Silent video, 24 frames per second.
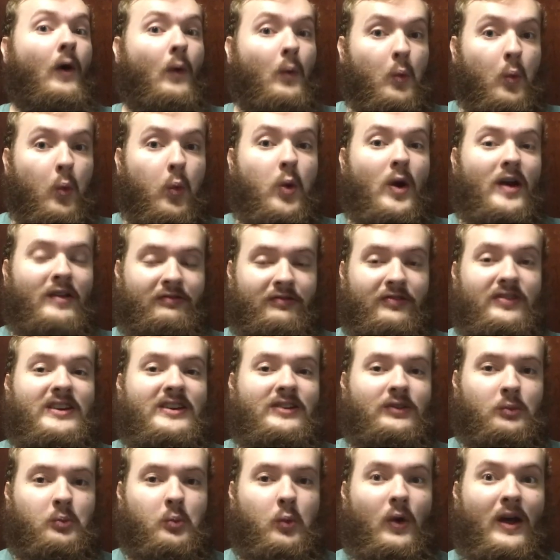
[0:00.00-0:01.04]
with
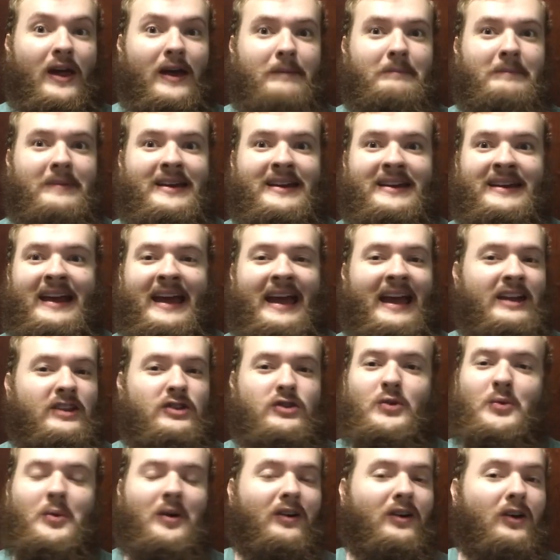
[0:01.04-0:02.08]
these women and
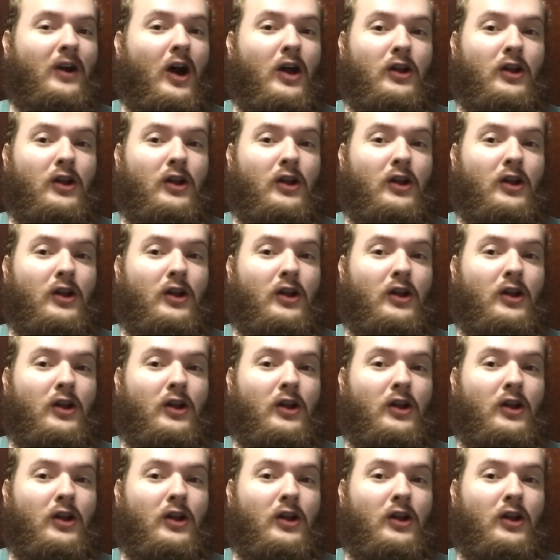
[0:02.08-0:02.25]
you were